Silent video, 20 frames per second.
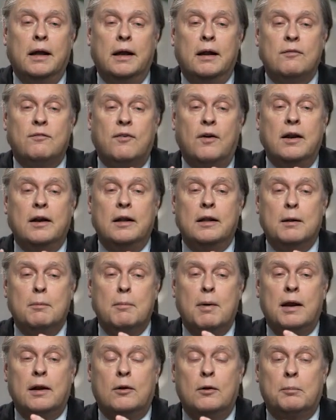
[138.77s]
And then finally,
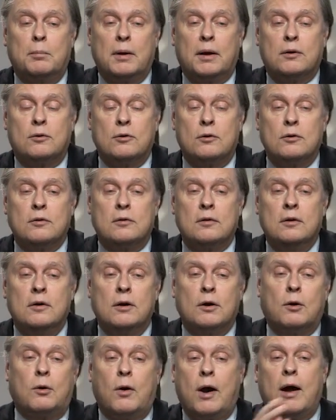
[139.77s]
the medical pictures
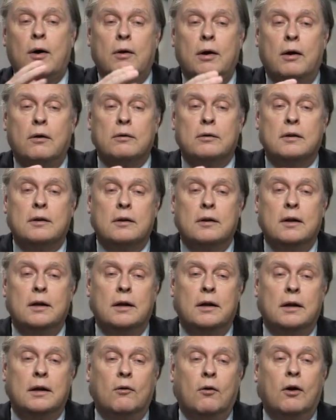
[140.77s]
crowd out
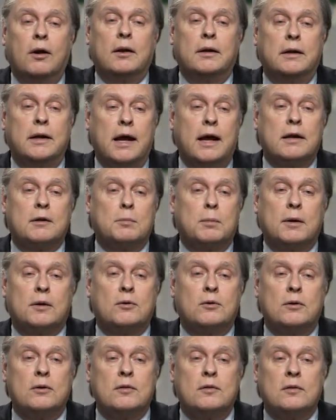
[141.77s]
the oil and gas
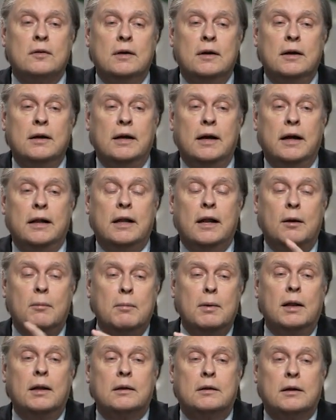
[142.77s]
pictures, and then
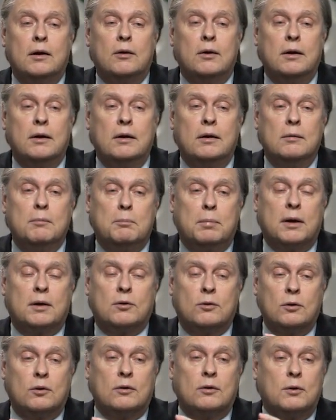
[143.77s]
a military
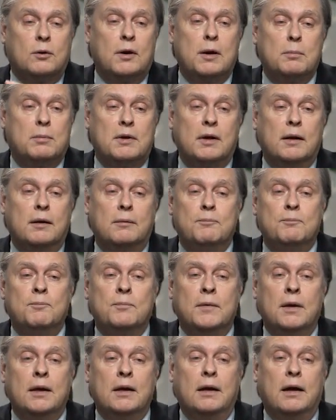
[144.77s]
picture creeps in.
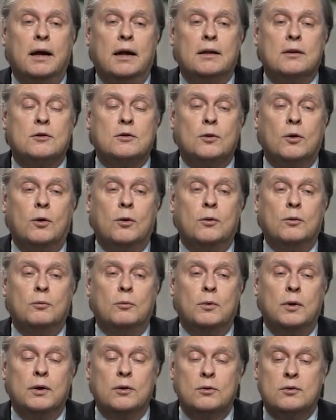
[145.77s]
And so
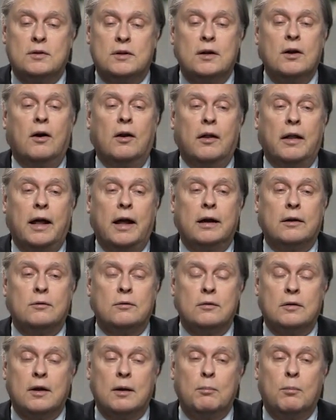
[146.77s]
when you see all
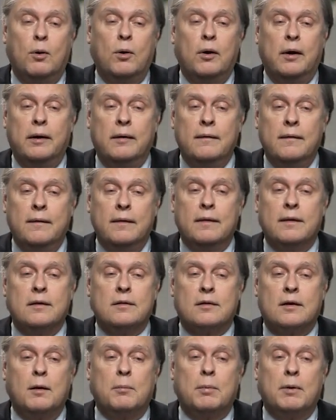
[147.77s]
that, you say, boy,
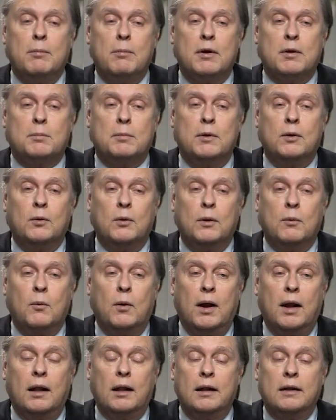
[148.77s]
this company must be doing
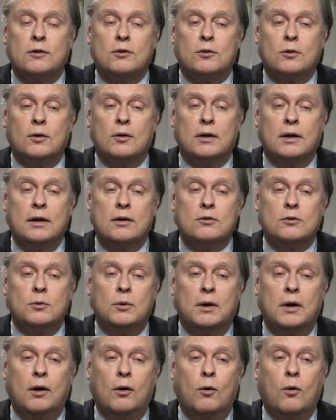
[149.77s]
well, and certainly is
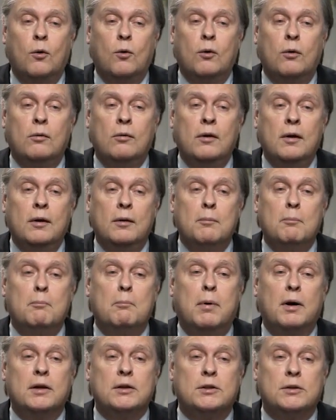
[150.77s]
doing a whole
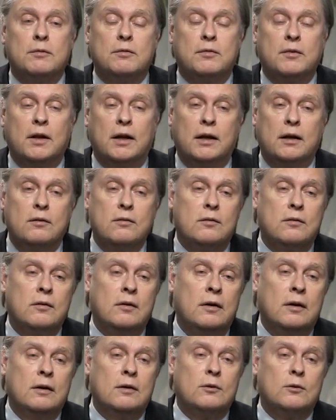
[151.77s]
bunch of
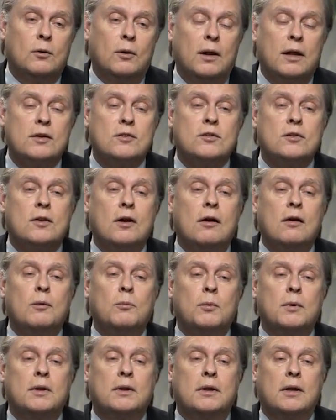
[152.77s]
things. So let's
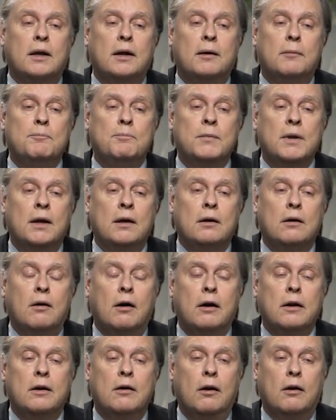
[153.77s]
start with
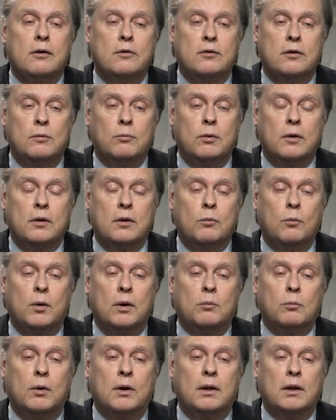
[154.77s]
cardiology.
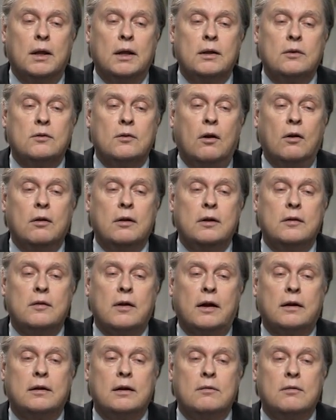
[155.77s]
What links all
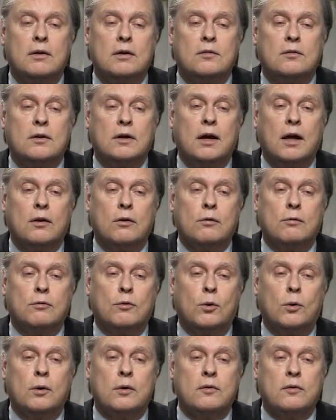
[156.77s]
these activities together,
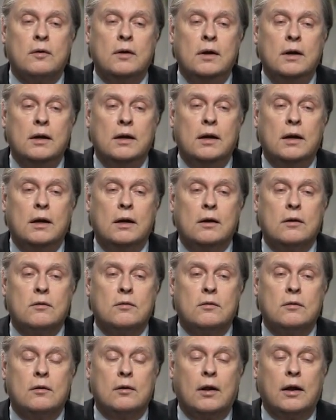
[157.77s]
of course,
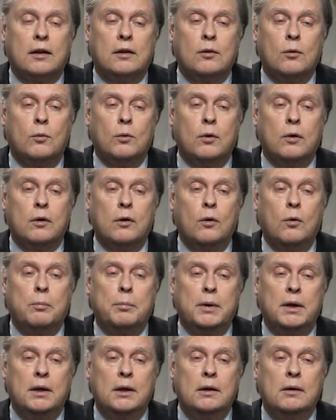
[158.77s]
is like the word
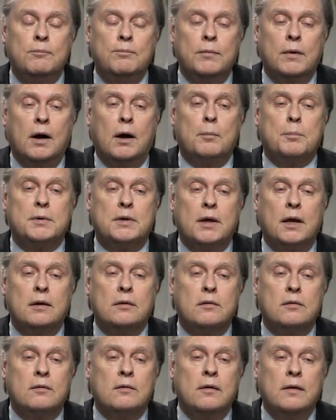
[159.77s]
OP,
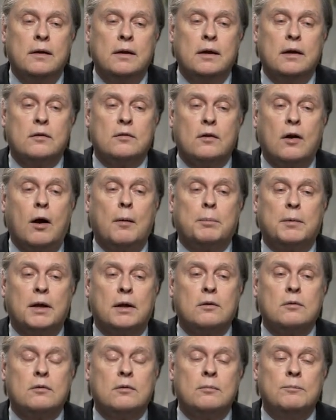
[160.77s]
OpSens, is
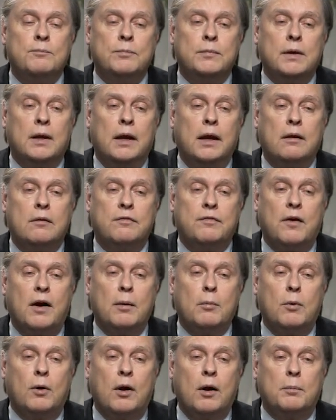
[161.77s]
optics and
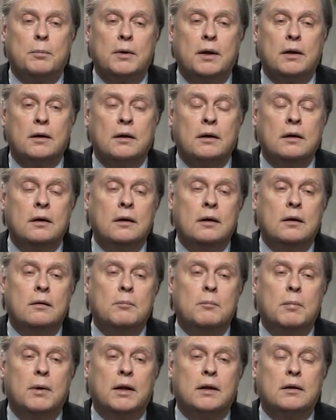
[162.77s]
fiber optic.
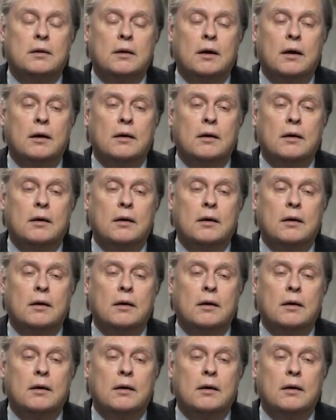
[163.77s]
But